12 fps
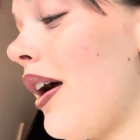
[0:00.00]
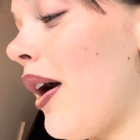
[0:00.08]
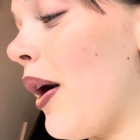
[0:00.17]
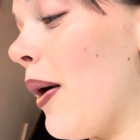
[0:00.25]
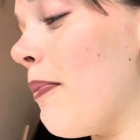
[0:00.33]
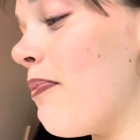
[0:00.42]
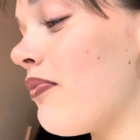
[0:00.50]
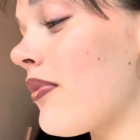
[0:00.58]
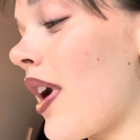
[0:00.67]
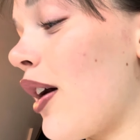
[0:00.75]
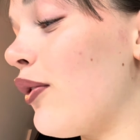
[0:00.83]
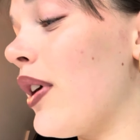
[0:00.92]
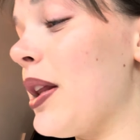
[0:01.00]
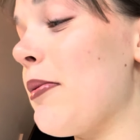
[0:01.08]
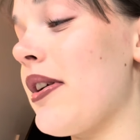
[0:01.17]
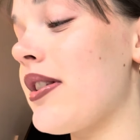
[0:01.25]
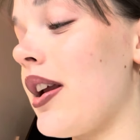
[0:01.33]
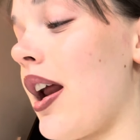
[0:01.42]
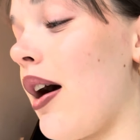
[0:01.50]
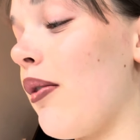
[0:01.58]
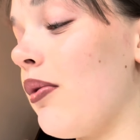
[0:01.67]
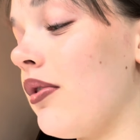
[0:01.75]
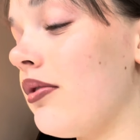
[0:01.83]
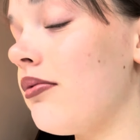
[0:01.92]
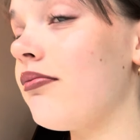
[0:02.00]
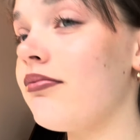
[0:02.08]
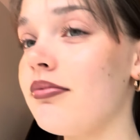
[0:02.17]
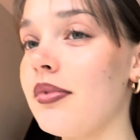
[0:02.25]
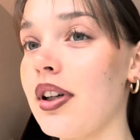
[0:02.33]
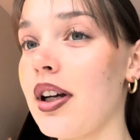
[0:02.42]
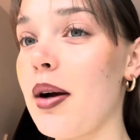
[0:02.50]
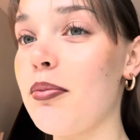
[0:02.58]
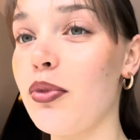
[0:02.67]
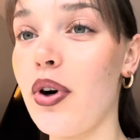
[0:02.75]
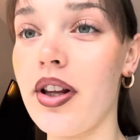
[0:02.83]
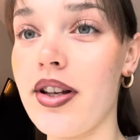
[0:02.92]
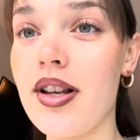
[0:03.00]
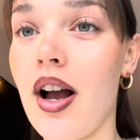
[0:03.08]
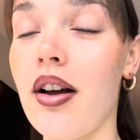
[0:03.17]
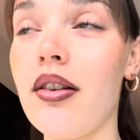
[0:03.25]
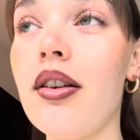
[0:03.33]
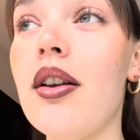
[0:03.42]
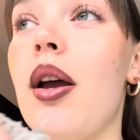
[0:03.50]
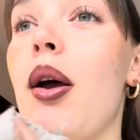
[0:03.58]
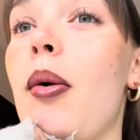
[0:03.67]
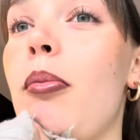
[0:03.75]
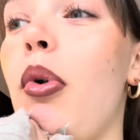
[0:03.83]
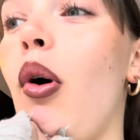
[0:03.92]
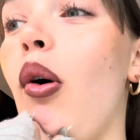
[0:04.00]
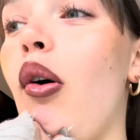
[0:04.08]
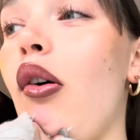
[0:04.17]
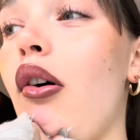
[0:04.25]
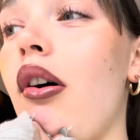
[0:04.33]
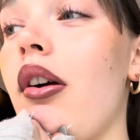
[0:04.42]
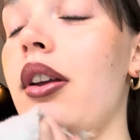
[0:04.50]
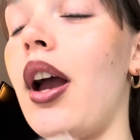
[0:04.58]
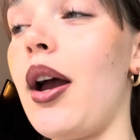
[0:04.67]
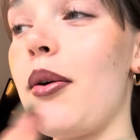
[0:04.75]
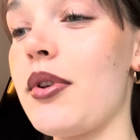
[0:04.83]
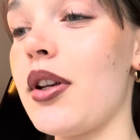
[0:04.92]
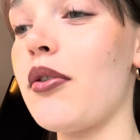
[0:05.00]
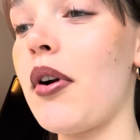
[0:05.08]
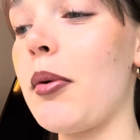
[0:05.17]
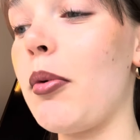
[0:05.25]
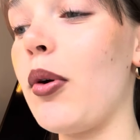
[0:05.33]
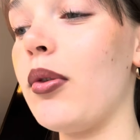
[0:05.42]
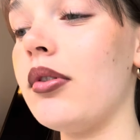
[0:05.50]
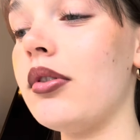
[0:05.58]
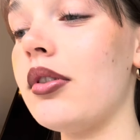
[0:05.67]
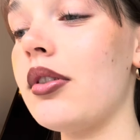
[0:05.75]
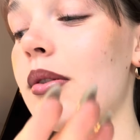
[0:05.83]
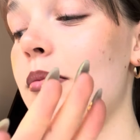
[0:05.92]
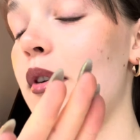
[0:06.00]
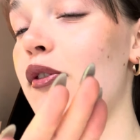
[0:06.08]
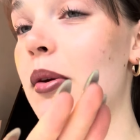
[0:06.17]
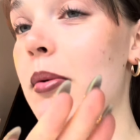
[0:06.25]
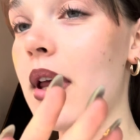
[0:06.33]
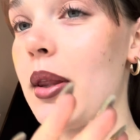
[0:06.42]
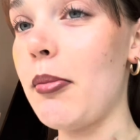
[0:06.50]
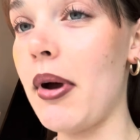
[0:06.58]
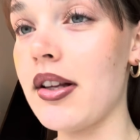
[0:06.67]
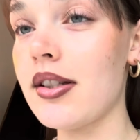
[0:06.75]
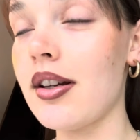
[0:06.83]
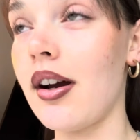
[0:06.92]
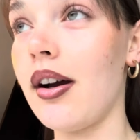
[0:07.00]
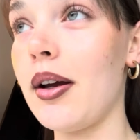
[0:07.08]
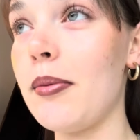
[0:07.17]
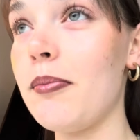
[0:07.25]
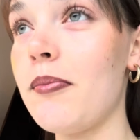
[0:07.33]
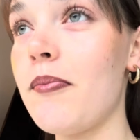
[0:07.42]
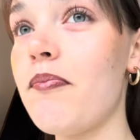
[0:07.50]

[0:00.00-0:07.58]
I really miss it now. Like, I'm really sad. But yeah, it was incredible. Me and Phoebe had the best time.